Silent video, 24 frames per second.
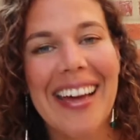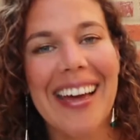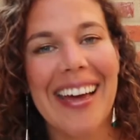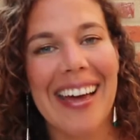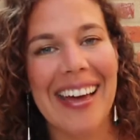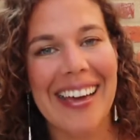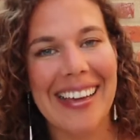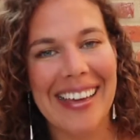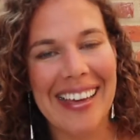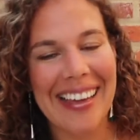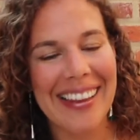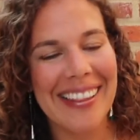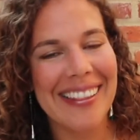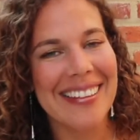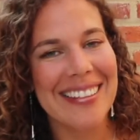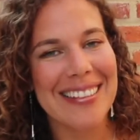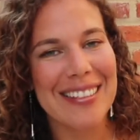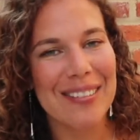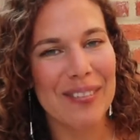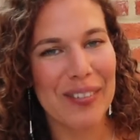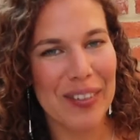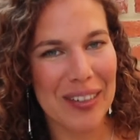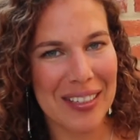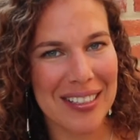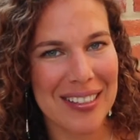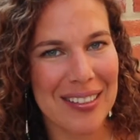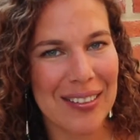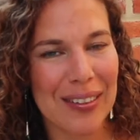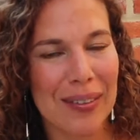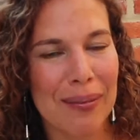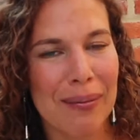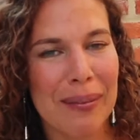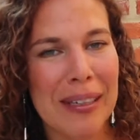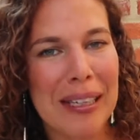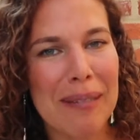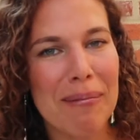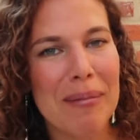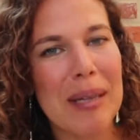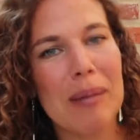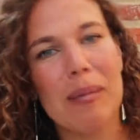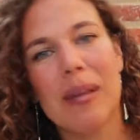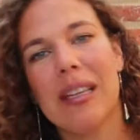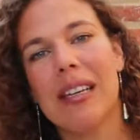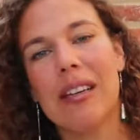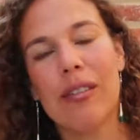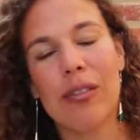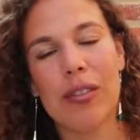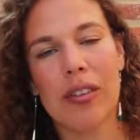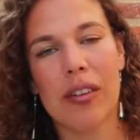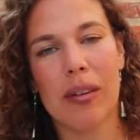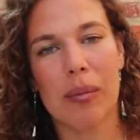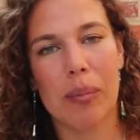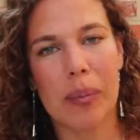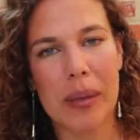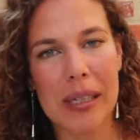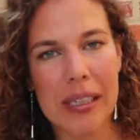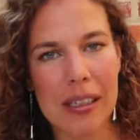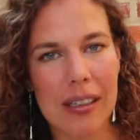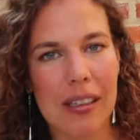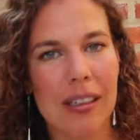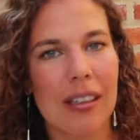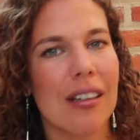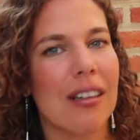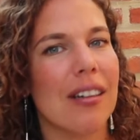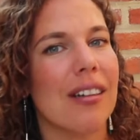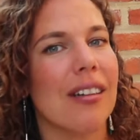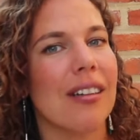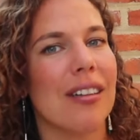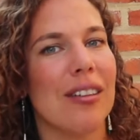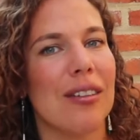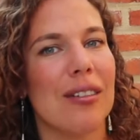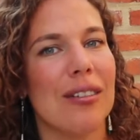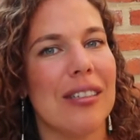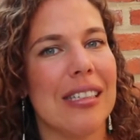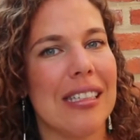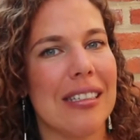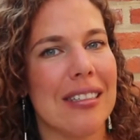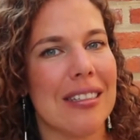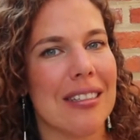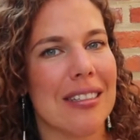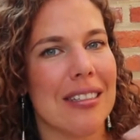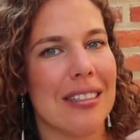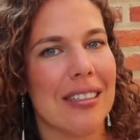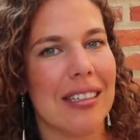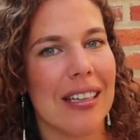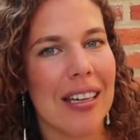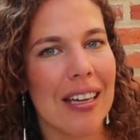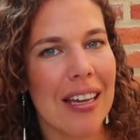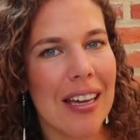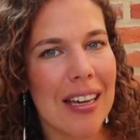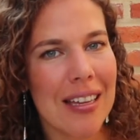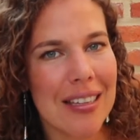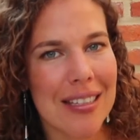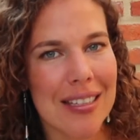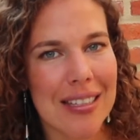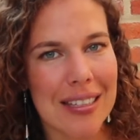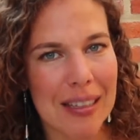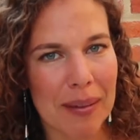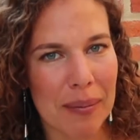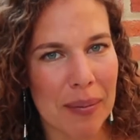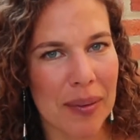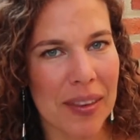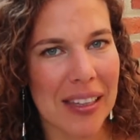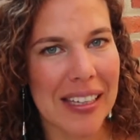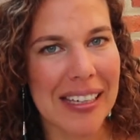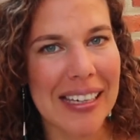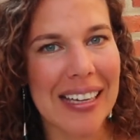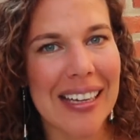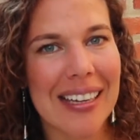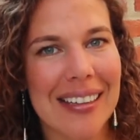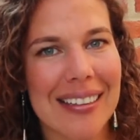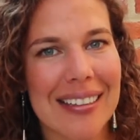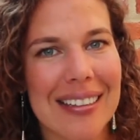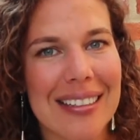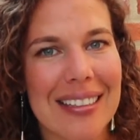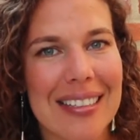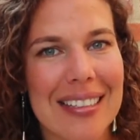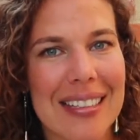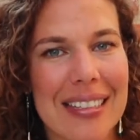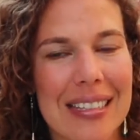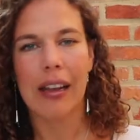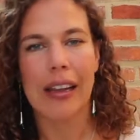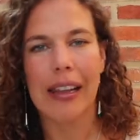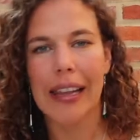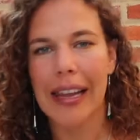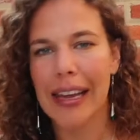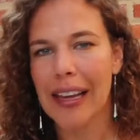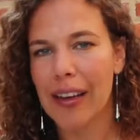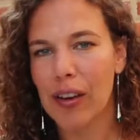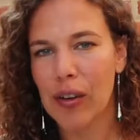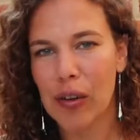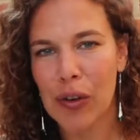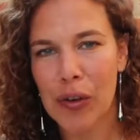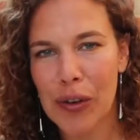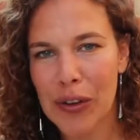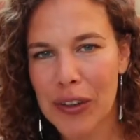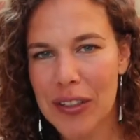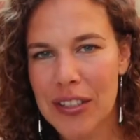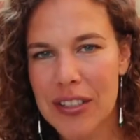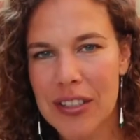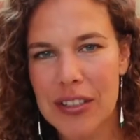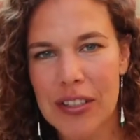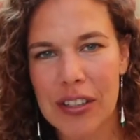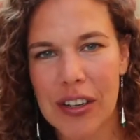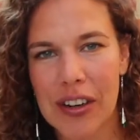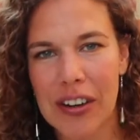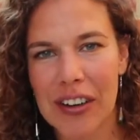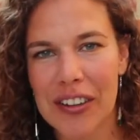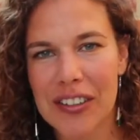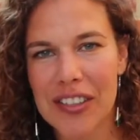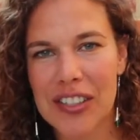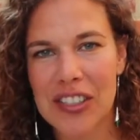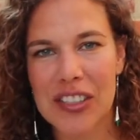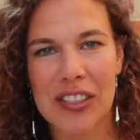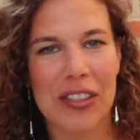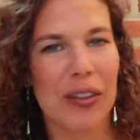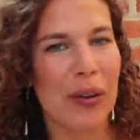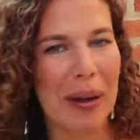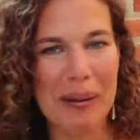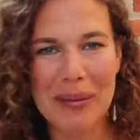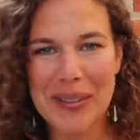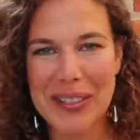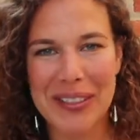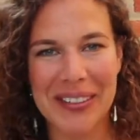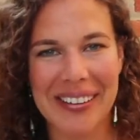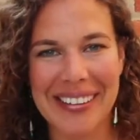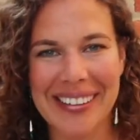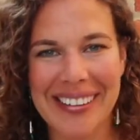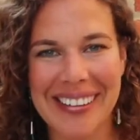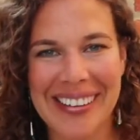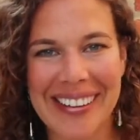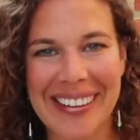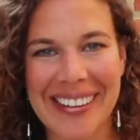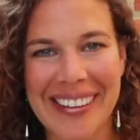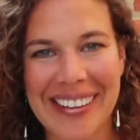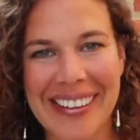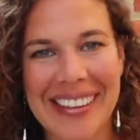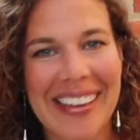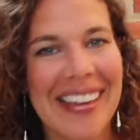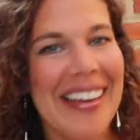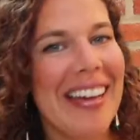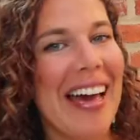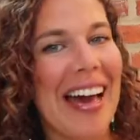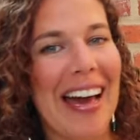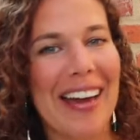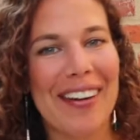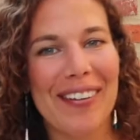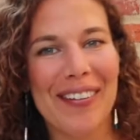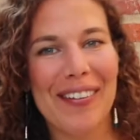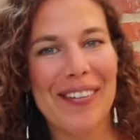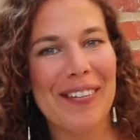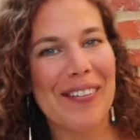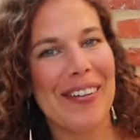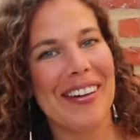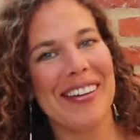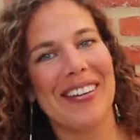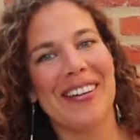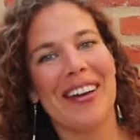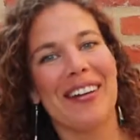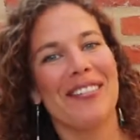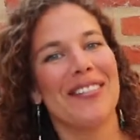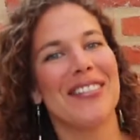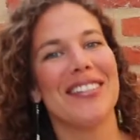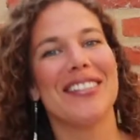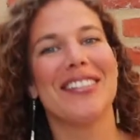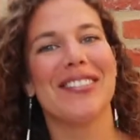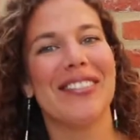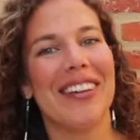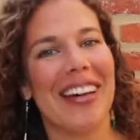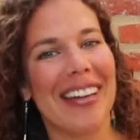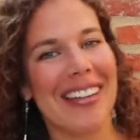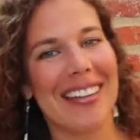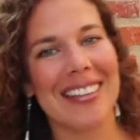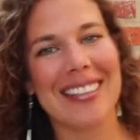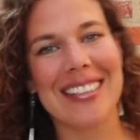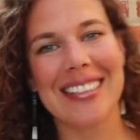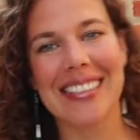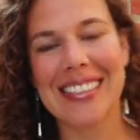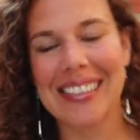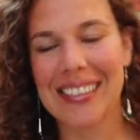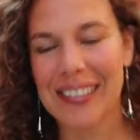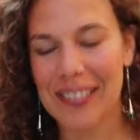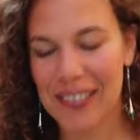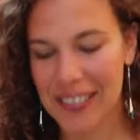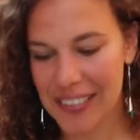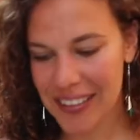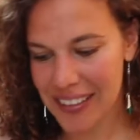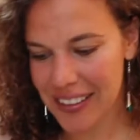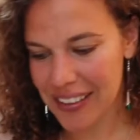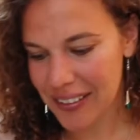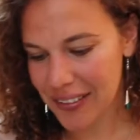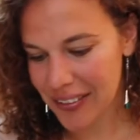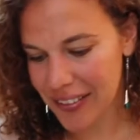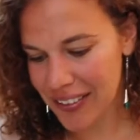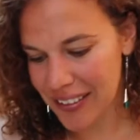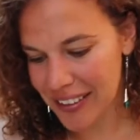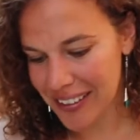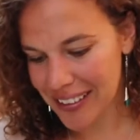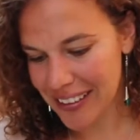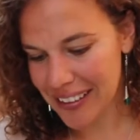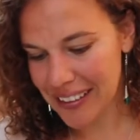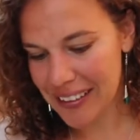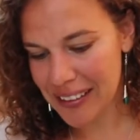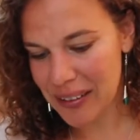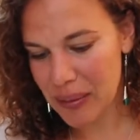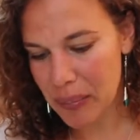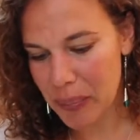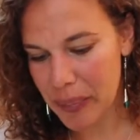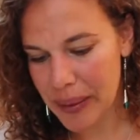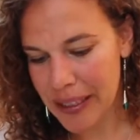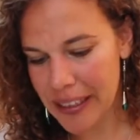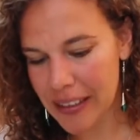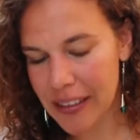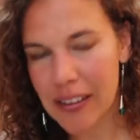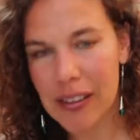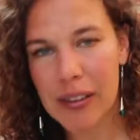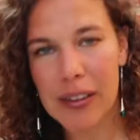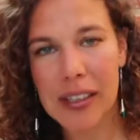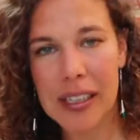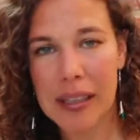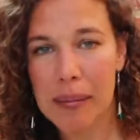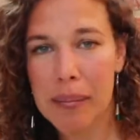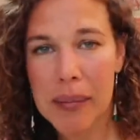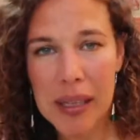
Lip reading: Again, this works for me. Maybe if you're paler, you need something else like cornstarch. No, I'm totally kidding. I don't know what you have to do, honestly, if you're a little paler looking.